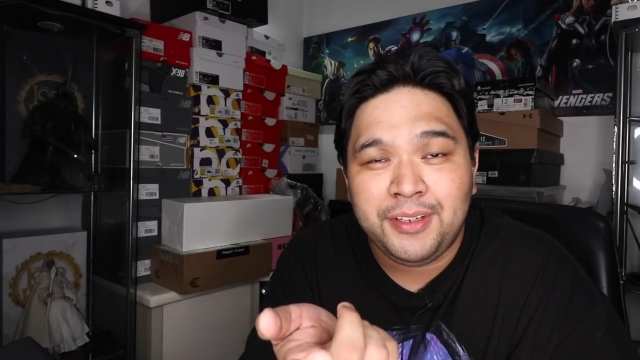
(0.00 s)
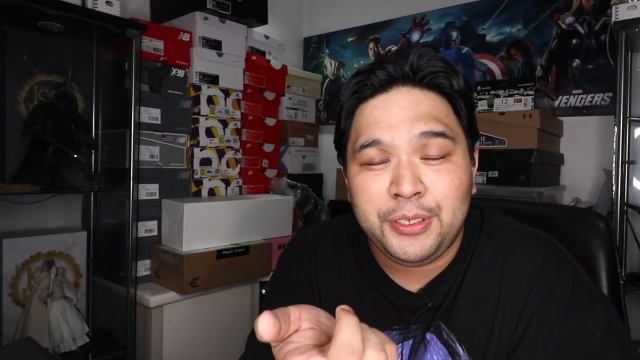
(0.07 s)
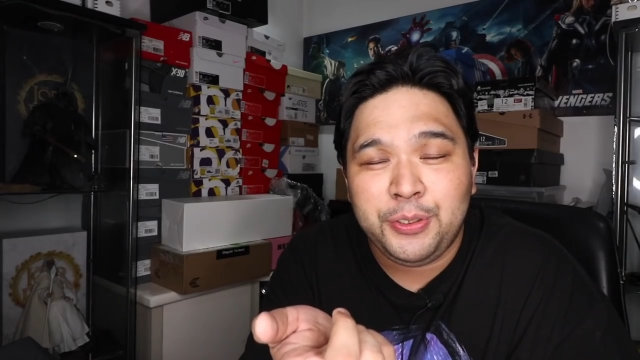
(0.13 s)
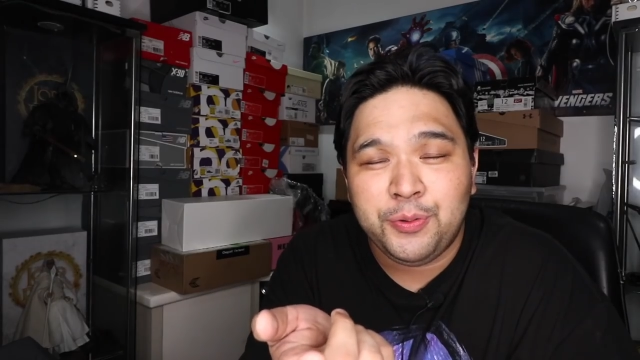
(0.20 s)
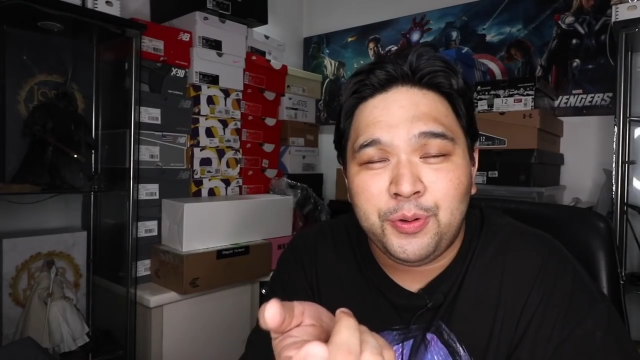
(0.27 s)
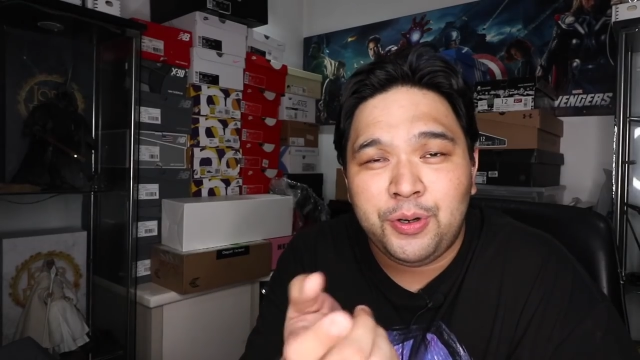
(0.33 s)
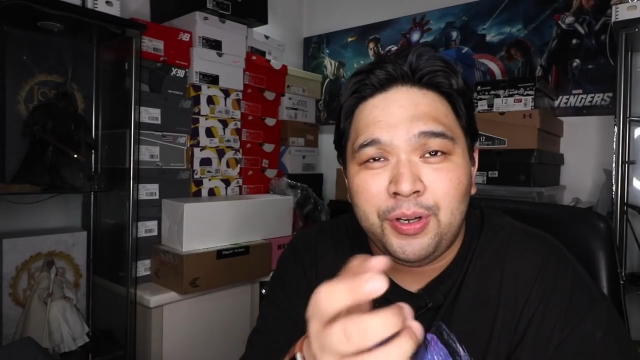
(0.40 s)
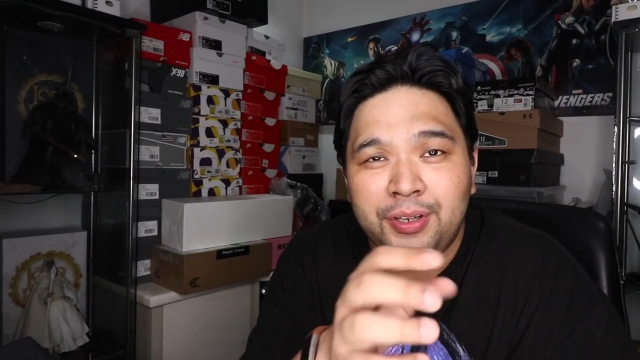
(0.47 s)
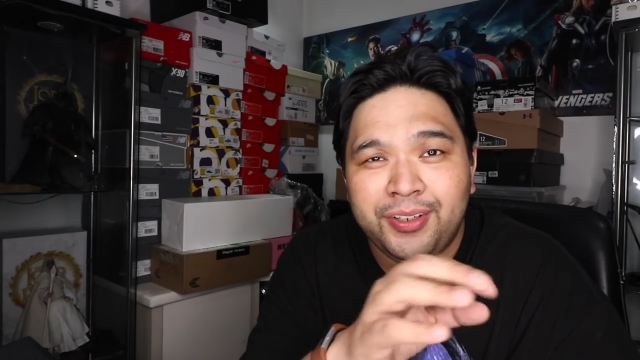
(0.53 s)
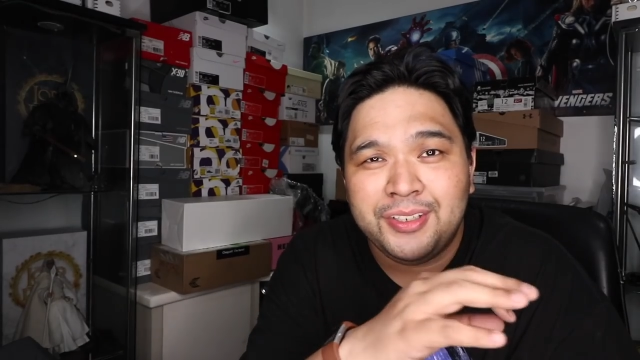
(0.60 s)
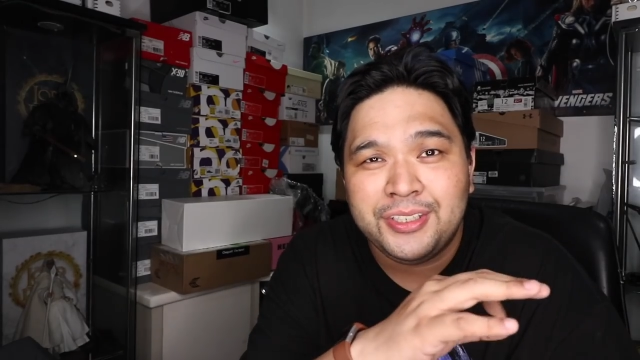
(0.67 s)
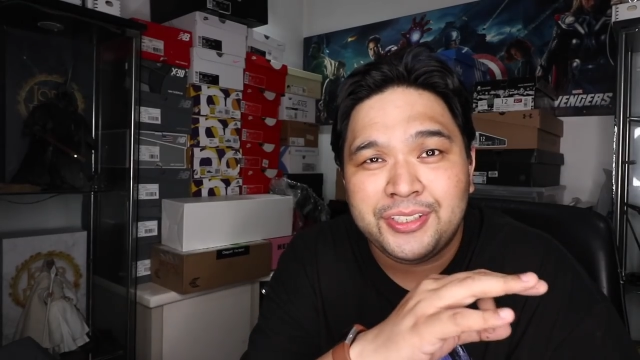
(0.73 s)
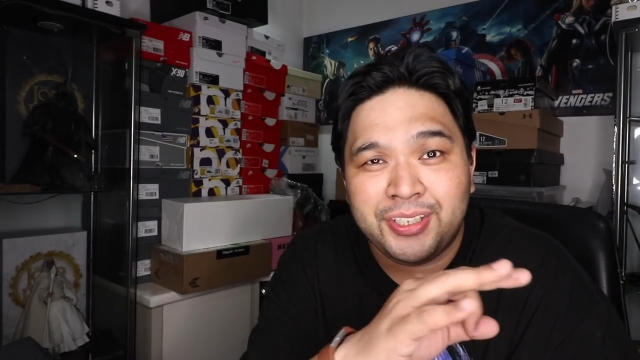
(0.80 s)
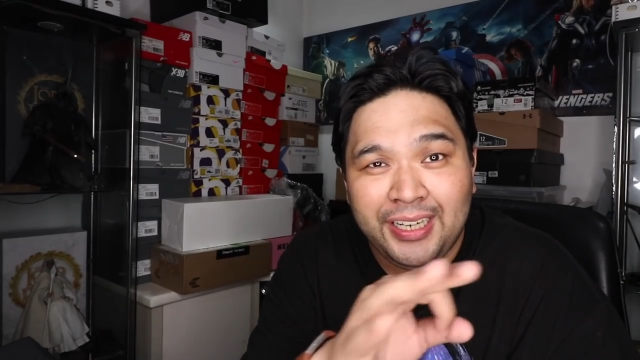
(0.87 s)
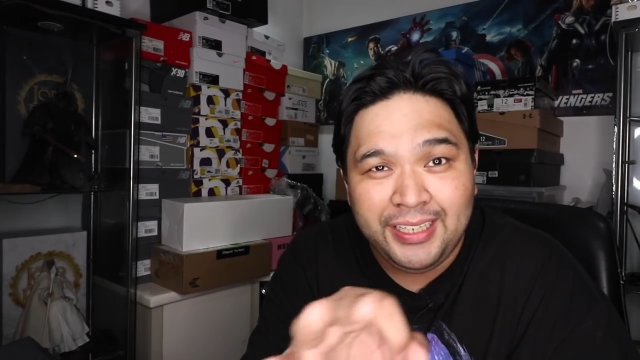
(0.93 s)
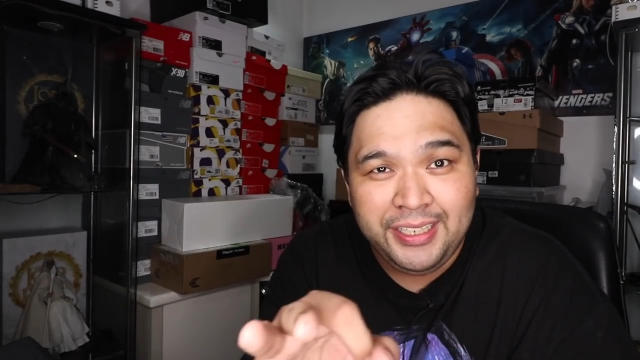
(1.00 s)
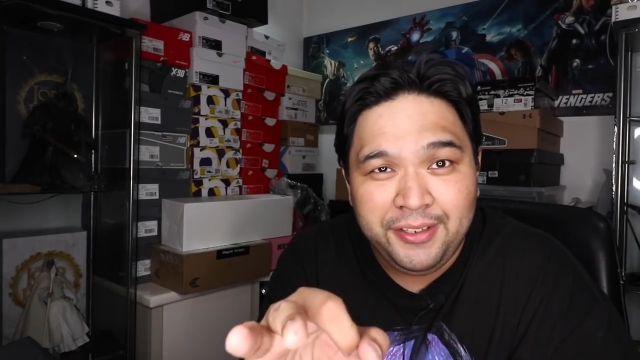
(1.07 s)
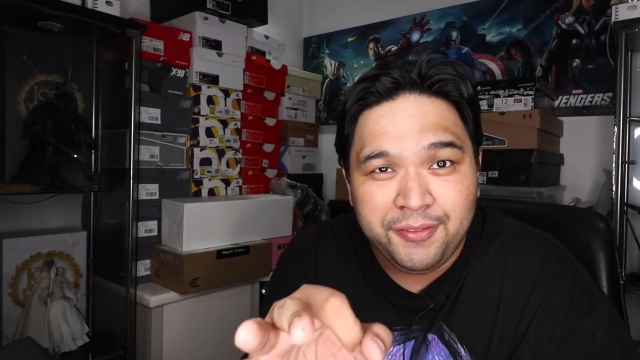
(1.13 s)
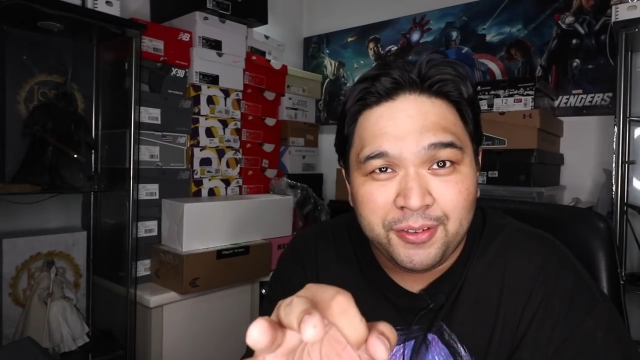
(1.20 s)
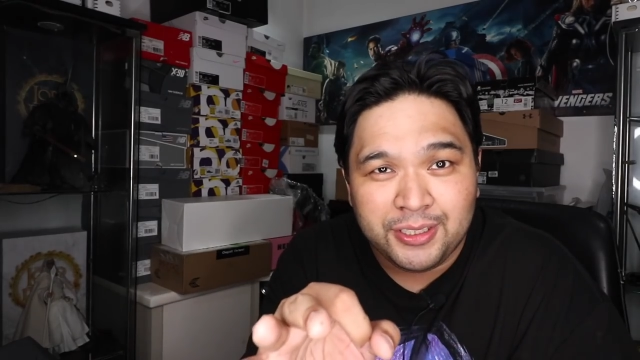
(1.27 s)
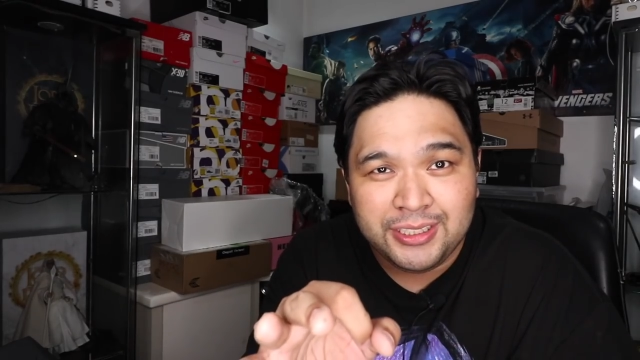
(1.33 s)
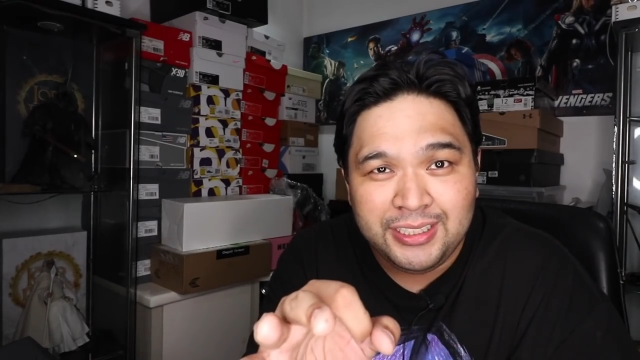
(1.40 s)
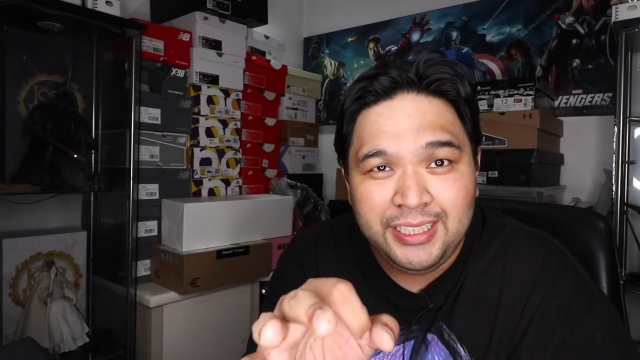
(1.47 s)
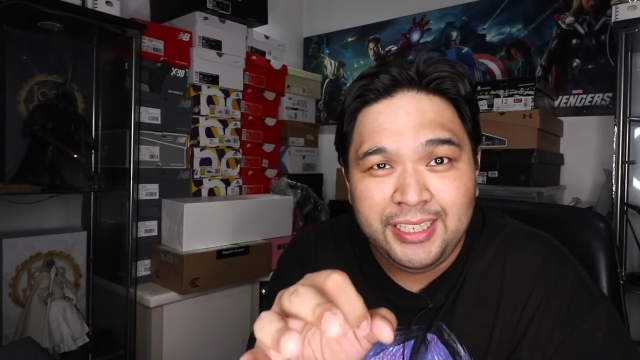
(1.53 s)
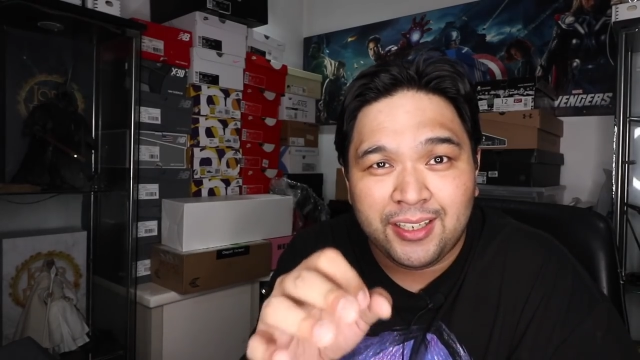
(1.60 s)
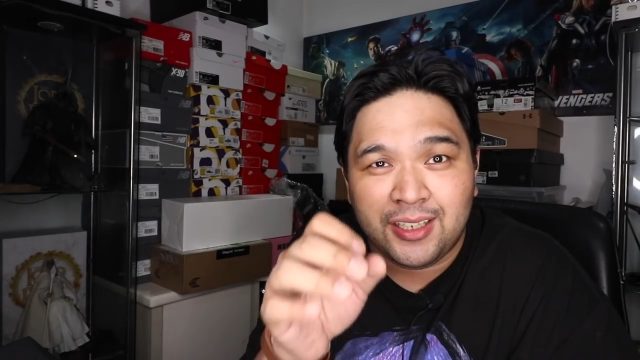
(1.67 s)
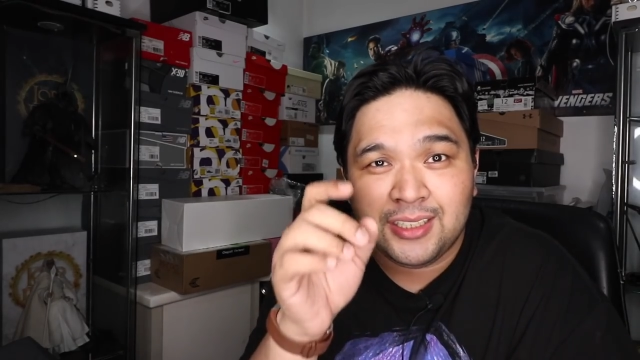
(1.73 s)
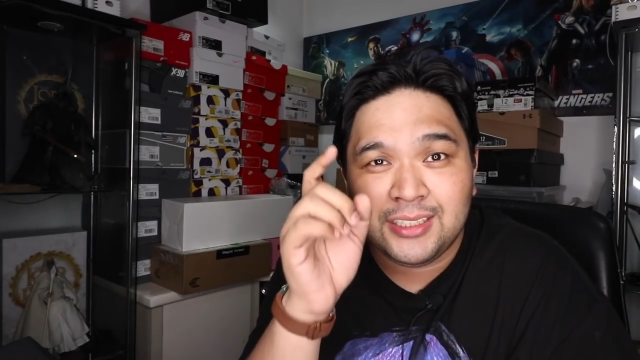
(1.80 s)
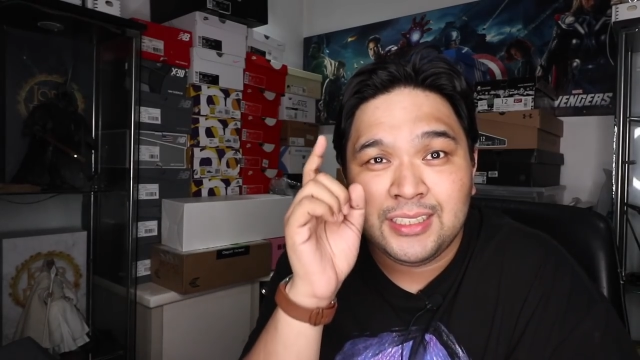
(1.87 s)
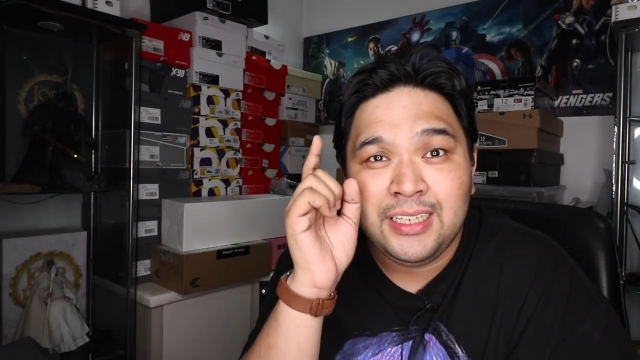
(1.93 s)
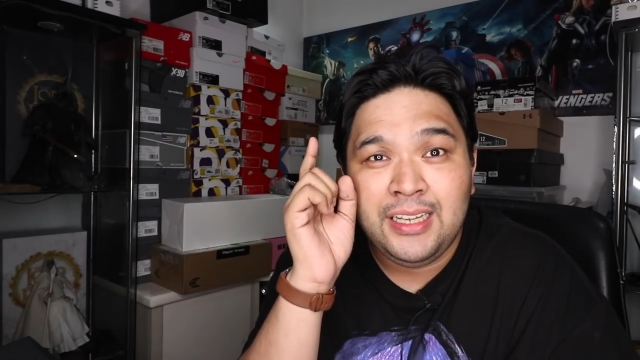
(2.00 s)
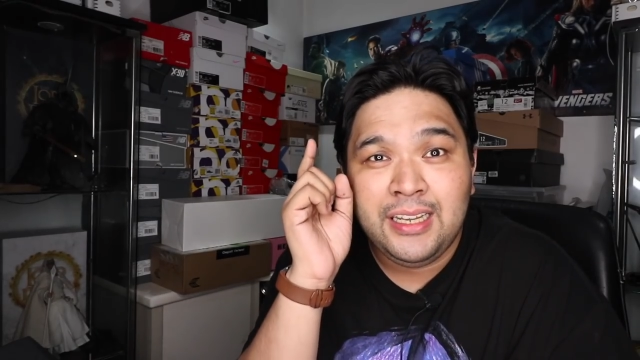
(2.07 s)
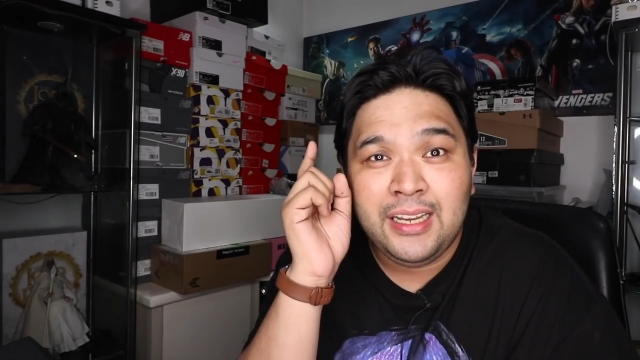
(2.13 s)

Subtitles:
video on trading for sneakers.